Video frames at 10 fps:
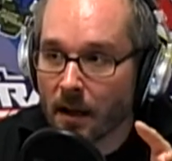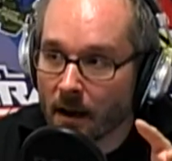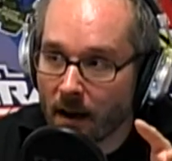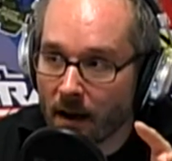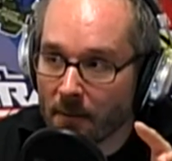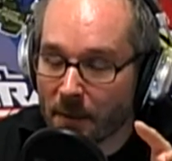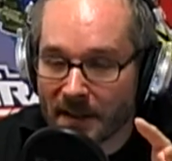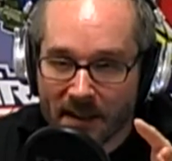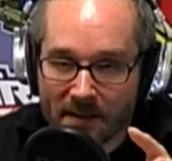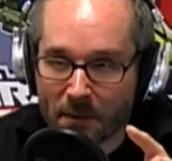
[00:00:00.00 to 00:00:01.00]
But
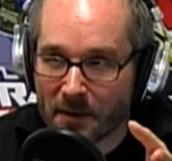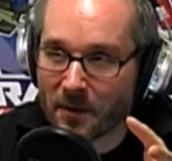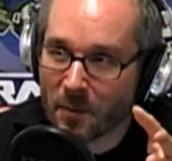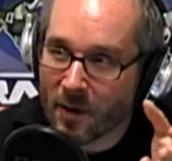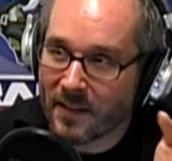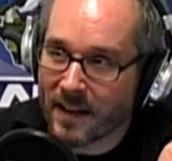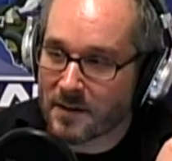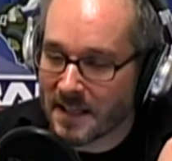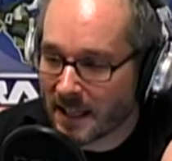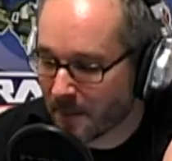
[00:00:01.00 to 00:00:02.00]
the one thing I
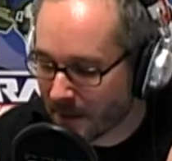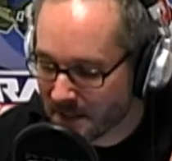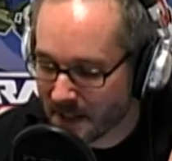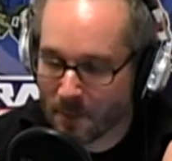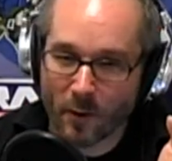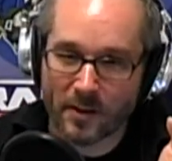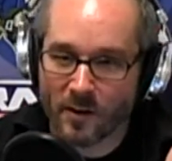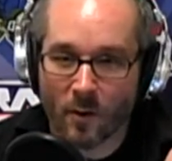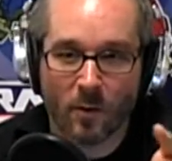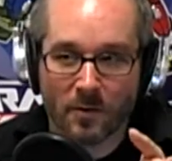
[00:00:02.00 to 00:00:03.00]
was thinking about is like, boy, you know,